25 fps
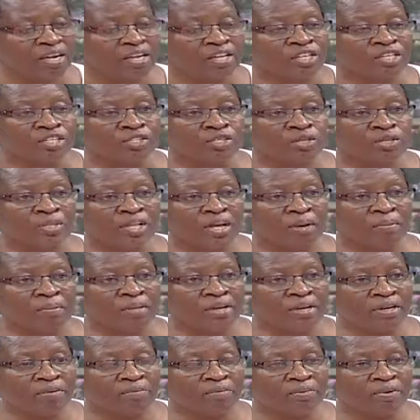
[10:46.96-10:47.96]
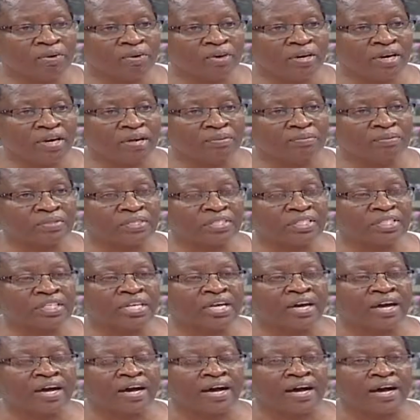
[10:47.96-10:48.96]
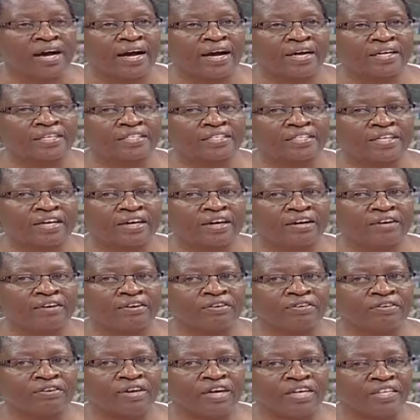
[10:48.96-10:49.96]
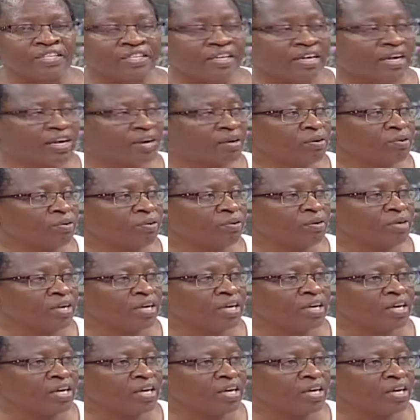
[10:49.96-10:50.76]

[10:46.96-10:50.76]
So there are many programs, and right now,